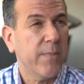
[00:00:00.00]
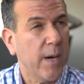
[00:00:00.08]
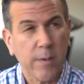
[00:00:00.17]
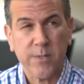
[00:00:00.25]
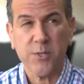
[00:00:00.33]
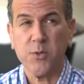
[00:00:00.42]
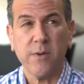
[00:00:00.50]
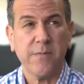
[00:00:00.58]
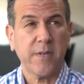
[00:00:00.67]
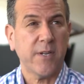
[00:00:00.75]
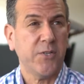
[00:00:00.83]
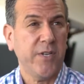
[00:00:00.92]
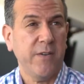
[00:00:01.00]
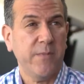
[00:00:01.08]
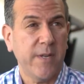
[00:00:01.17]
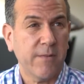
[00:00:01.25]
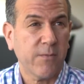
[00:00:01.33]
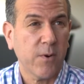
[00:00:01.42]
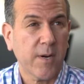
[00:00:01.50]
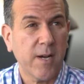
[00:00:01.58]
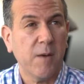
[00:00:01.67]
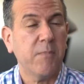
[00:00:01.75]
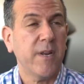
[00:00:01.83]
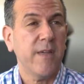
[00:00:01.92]
that was a terrific achievement for a
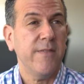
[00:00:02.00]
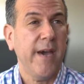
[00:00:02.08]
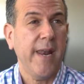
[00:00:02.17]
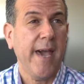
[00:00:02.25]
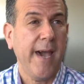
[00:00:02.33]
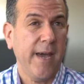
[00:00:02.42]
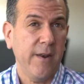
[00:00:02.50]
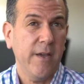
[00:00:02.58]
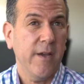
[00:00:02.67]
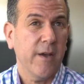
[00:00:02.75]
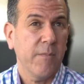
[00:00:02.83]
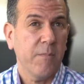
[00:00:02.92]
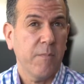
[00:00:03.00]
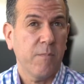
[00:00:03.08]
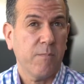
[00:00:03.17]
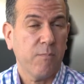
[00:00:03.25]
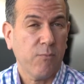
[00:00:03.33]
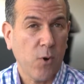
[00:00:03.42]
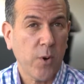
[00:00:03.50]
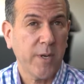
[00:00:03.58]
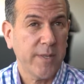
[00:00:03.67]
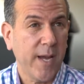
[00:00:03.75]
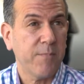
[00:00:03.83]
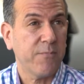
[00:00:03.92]
company that had
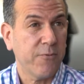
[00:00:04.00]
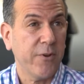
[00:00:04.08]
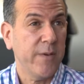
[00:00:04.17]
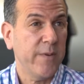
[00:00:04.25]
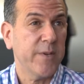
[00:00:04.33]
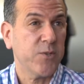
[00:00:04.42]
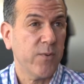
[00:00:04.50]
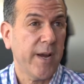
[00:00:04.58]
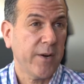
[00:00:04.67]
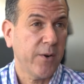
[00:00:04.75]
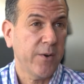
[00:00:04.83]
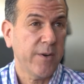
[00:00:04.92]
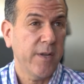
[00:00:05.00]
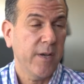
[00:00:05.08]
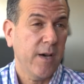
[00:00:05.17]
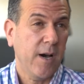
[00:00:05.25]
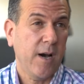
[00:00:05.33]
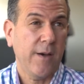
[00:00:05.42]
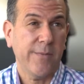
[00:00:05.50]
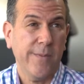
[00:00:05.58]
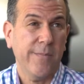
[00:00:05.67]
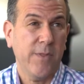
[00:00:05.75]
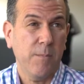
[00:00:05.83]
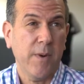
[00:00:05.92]
broken that previous record
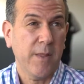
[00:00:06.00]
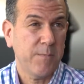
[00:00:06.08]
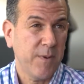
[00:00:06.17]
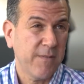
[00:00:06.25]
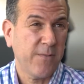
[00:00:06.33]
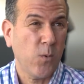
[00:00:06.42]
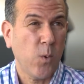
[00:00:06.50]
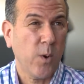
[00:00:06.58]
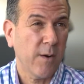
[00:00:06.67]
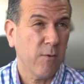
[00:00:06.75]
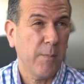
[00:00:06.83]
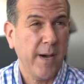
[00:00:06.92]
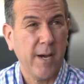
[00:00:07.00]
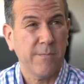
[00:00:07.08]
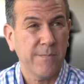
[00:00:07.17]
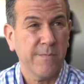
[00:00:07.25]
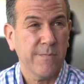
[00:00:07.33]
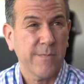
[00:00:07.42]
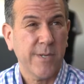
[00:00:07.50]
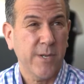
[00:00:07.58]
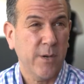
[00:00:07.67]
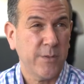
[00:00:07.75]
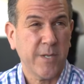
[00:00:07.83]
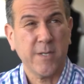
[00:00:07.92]
the month before of about
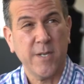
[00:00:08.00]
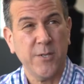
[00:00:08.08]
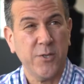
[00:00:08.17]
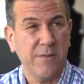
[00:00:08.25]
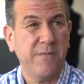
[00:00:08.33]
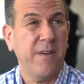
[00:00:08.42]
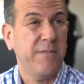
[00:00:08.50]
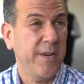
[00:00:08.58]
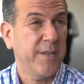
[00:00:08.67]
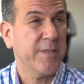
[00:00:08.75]
$650,000 to